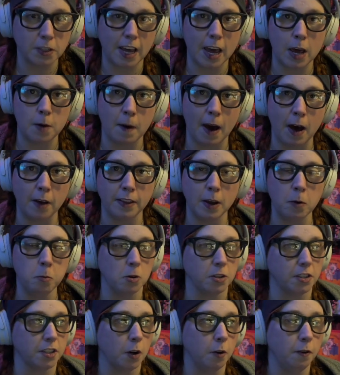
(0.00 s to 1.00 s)
came out, they were
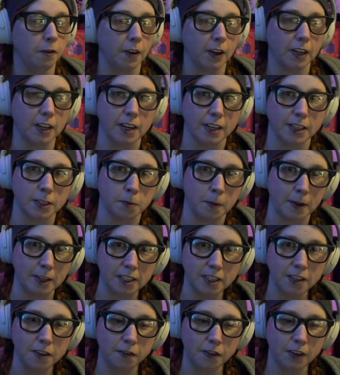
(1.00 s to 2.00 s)
so fucking
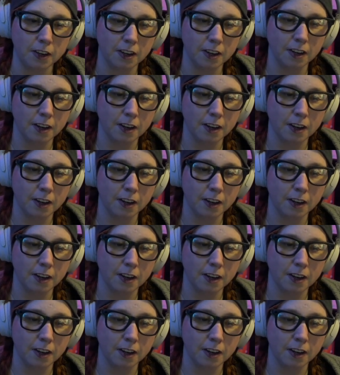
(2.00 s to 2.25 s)
expensive.